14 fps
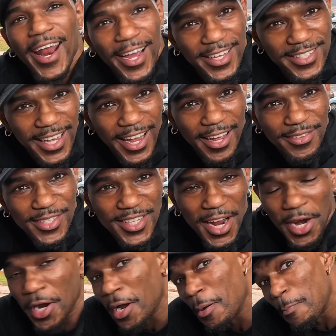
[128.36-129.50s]
I could take out the
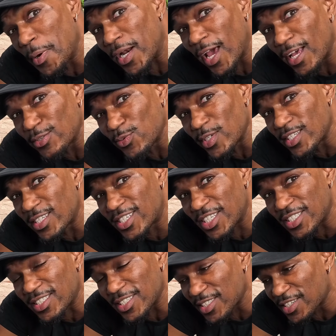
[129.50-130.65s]
tire. But as we
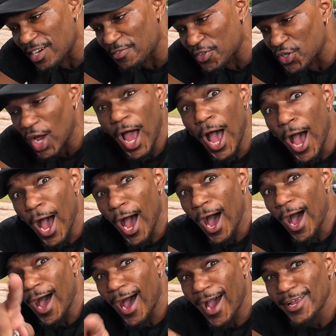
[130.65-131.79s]
just discovered,
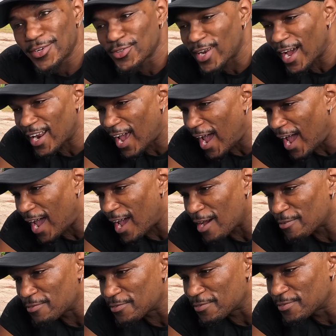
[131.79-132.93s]
I do not have
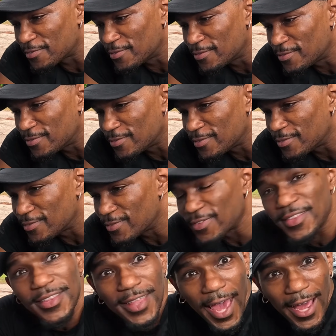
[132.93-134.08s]

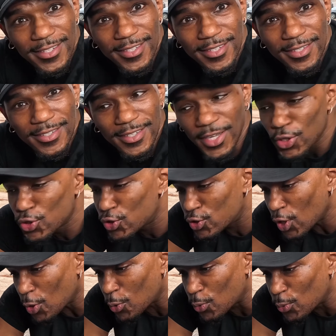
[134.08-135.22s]
that.
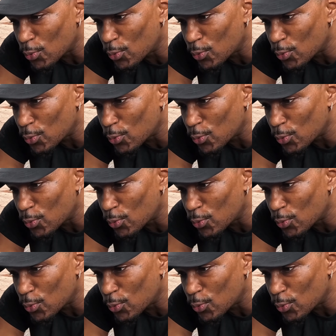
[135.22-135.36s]
So,